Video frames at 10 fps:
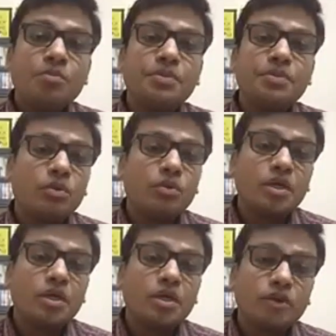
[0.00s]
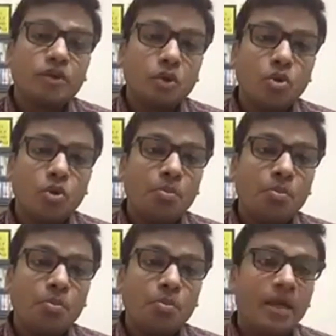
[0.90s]
People are working from
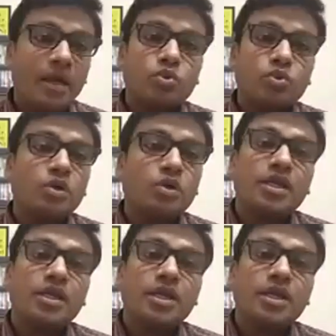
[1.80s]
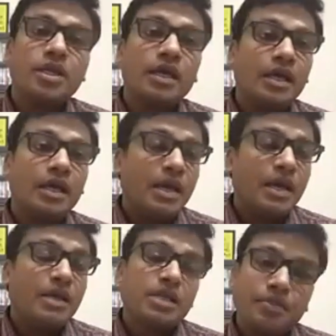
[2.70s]
home. Banks
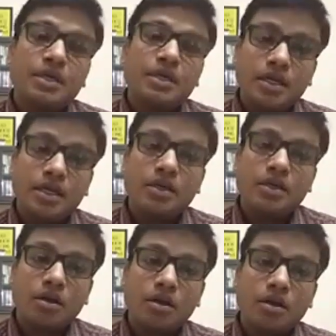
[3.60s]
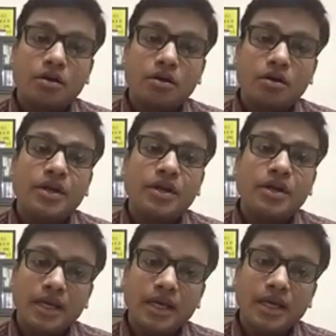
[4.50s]
are typically really not, or
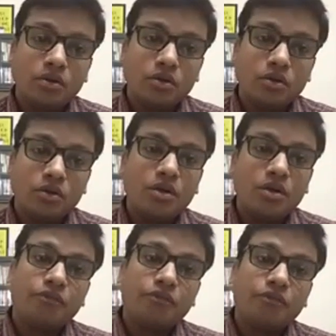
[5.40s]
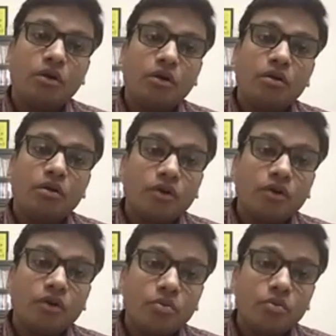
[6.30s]
fintechs are not
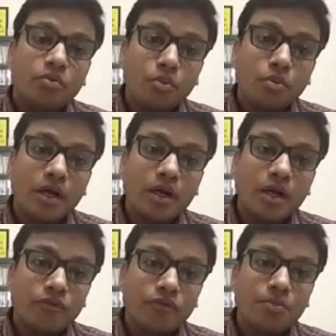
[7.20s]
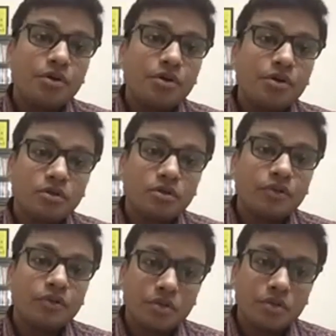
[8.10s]
for work from home kind of thing
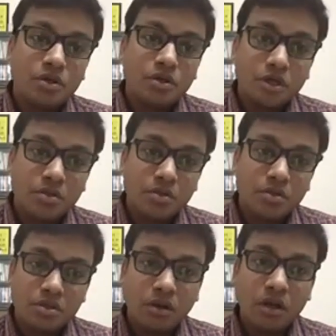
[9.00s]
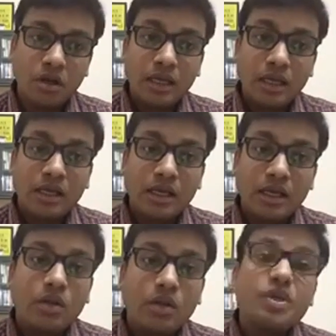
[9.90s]
because of the security measures and all.
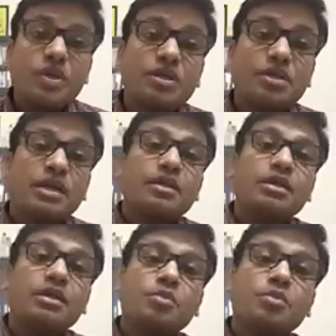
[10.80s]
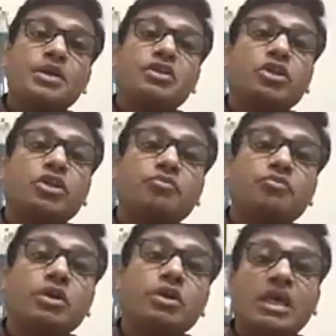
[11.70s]
Now we see that there will be even a
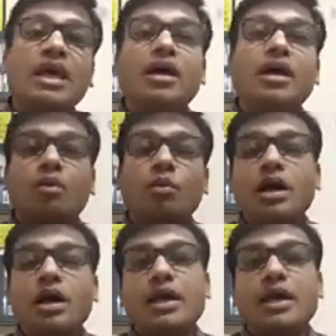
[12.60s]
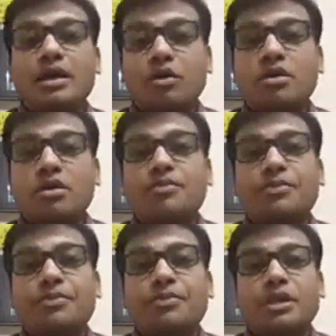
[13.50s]
shift, because why I
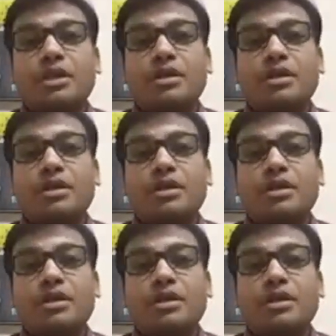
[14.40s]
cannot